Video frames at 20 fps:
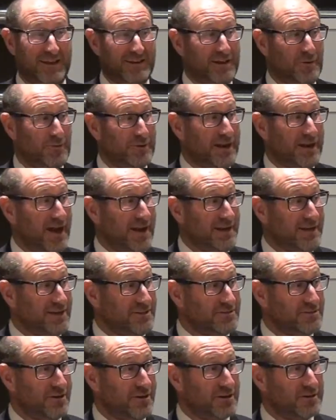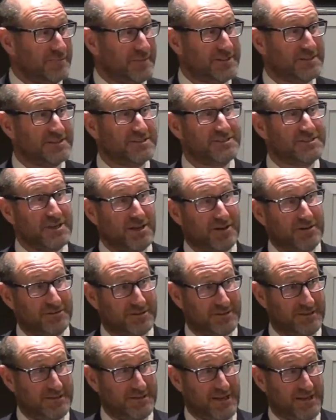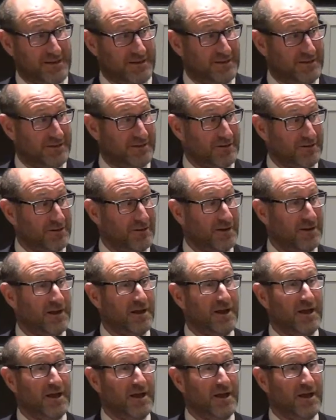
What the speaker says: Now, we're not yet talking about the subtlety yet here.